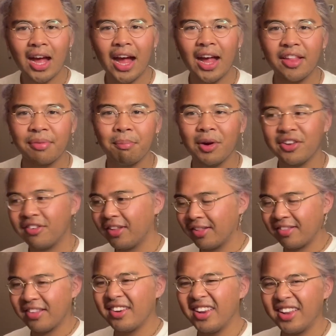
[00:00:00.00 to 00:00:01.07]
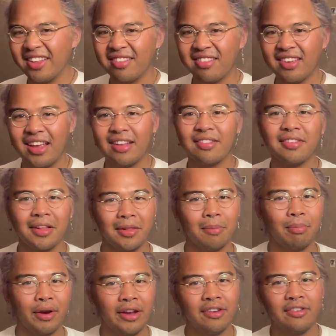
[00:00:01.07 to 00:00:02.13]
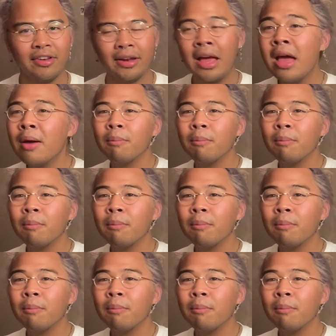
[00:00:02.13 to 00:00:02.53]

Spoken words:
as much as it is a celebration,